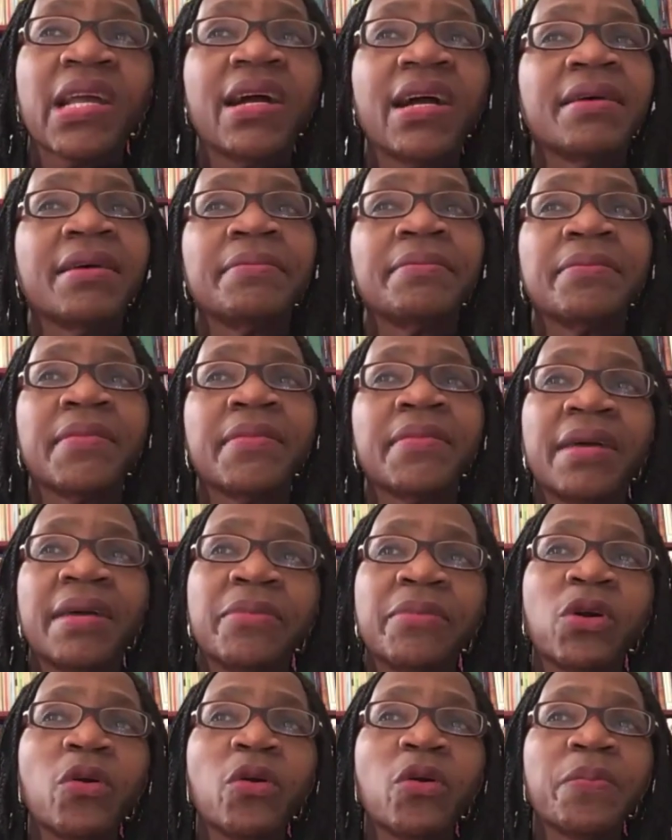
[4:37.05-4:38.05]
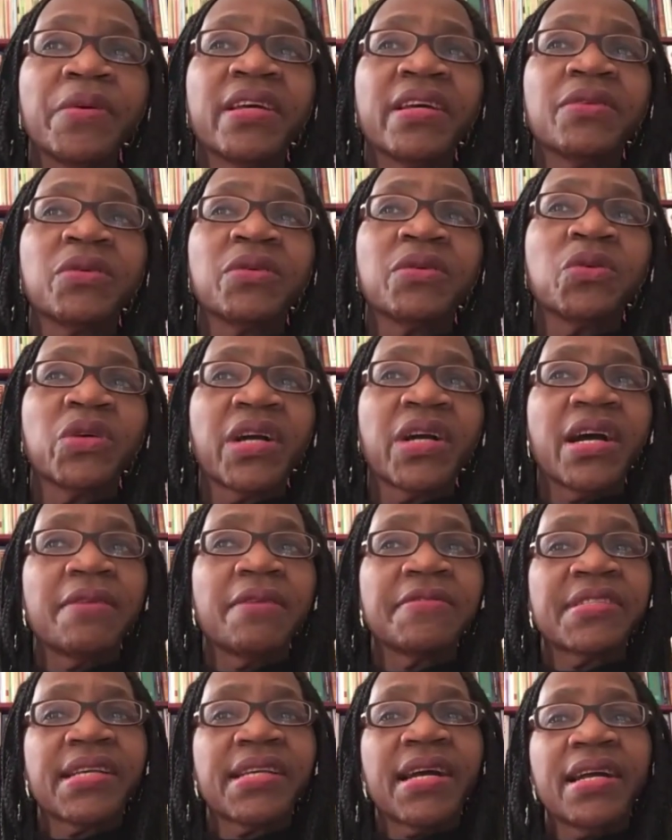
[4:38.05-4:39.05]
I'm hoping that we will
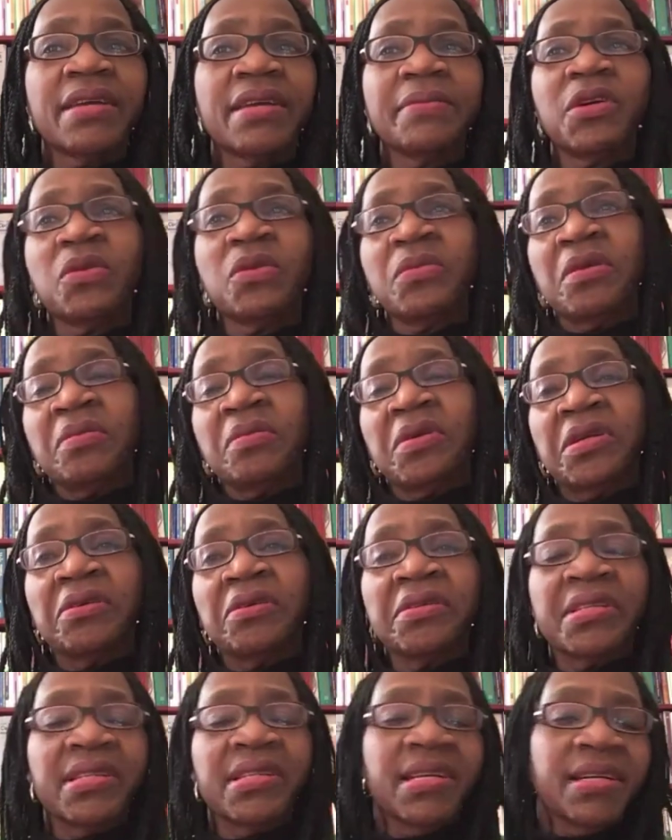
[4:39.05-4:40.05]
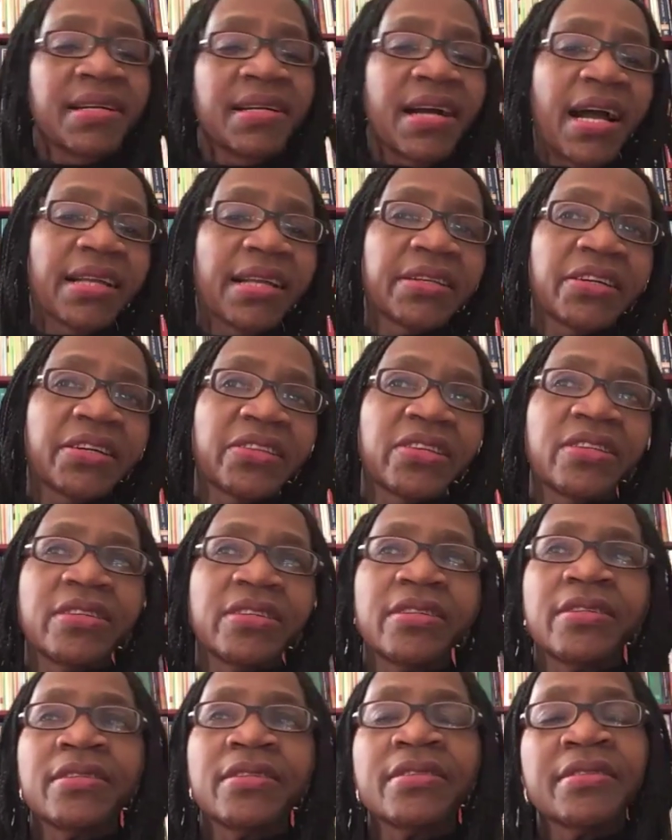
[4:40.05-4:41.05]
have time, or maybe on
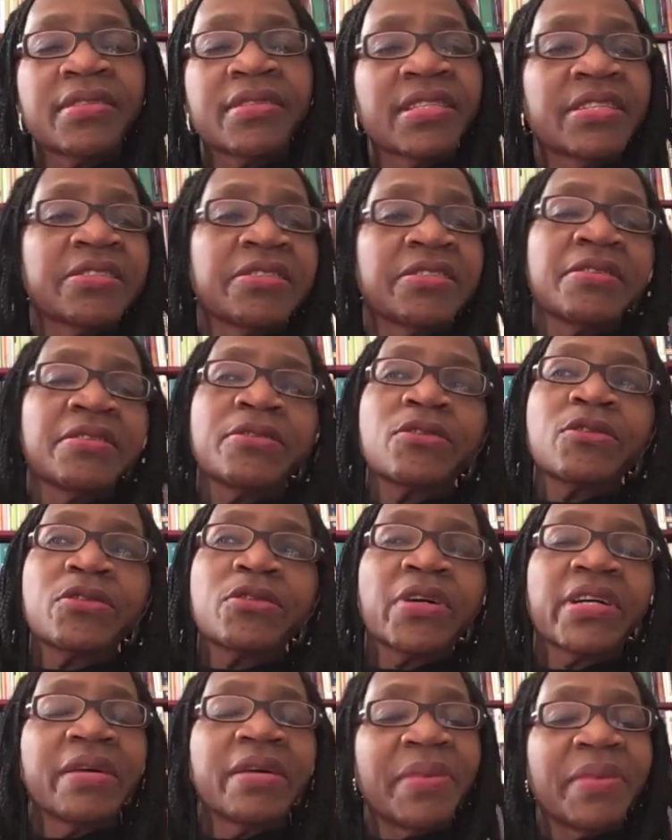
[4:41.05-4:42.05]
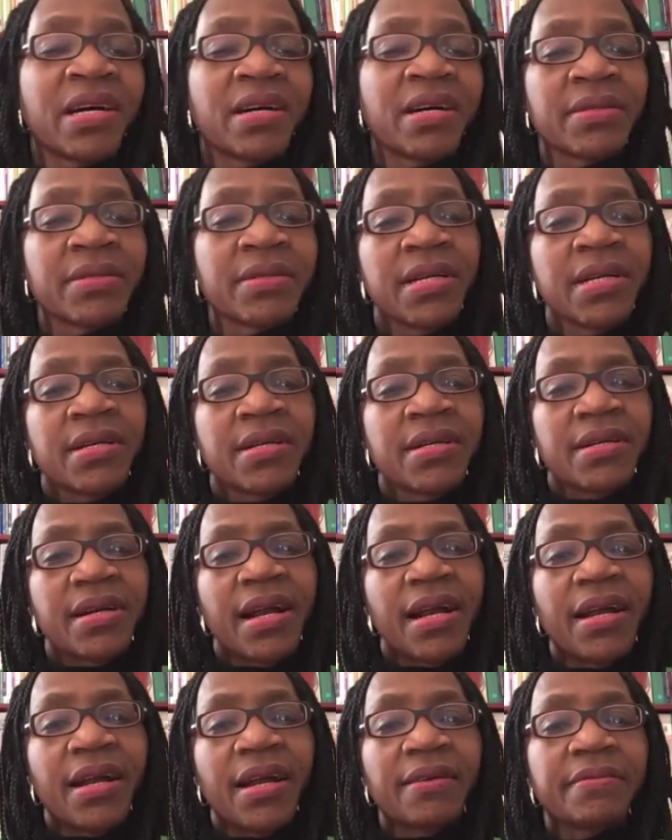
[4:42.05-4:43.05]
another session, to talk about
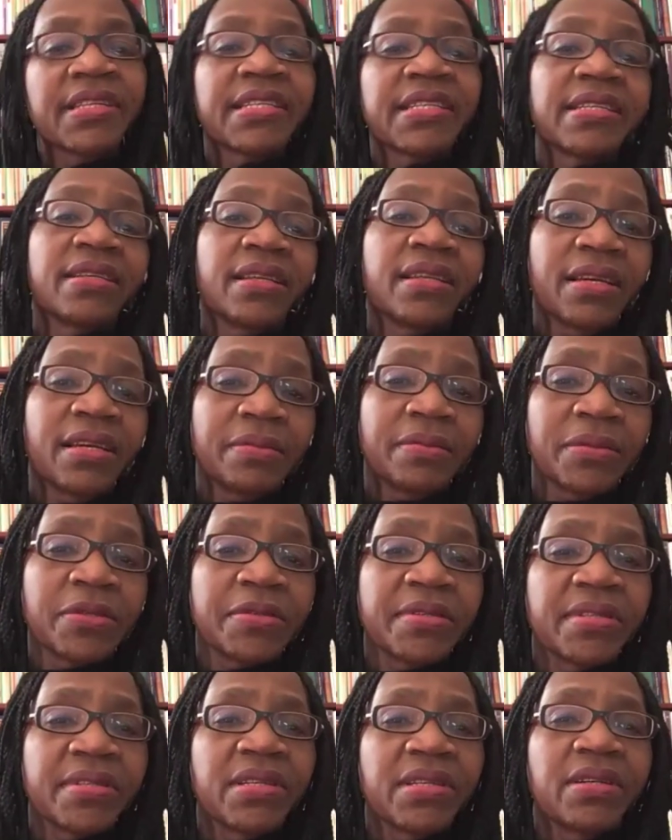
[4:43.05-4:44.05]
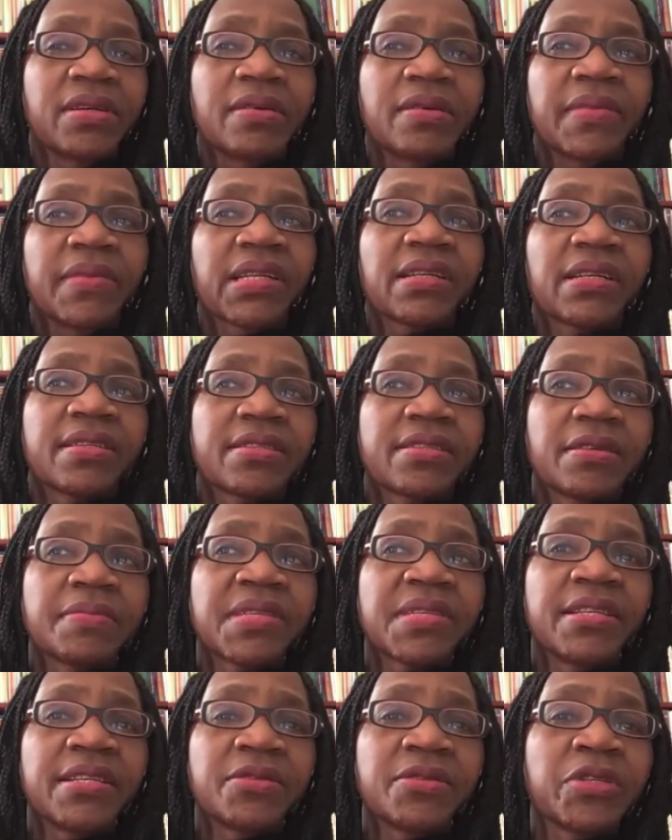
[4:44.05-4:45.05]
reading labels. Because
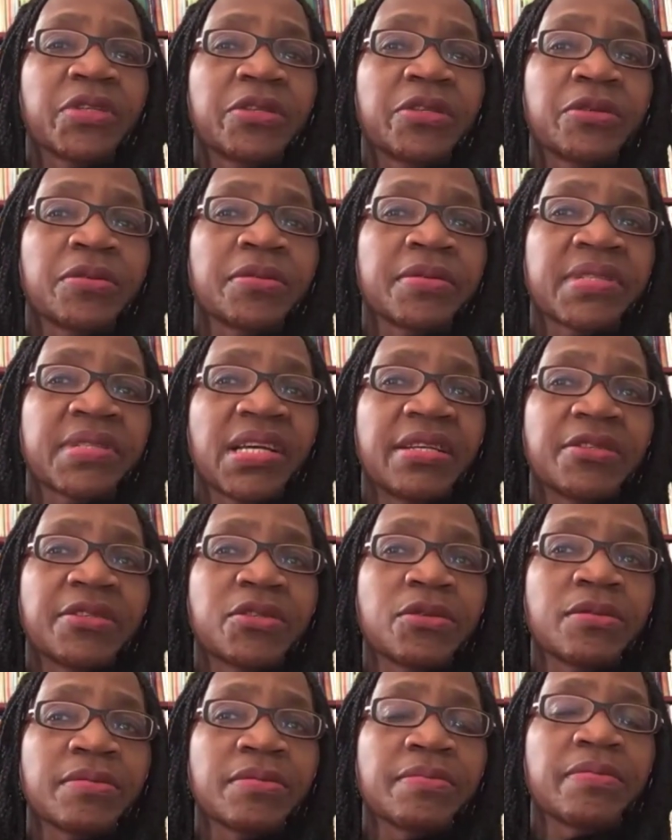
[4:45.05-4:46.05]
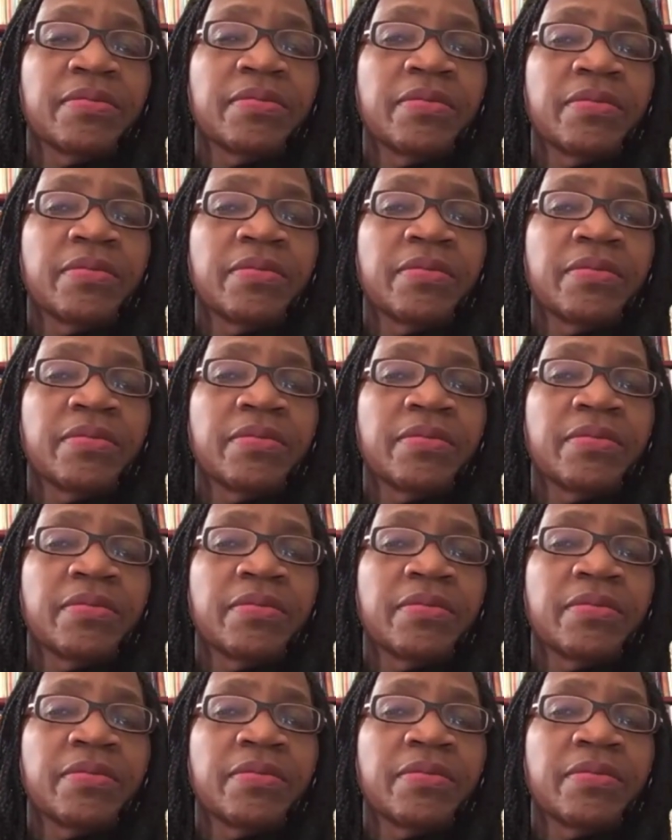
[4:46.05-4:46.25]
sometimes we do tend to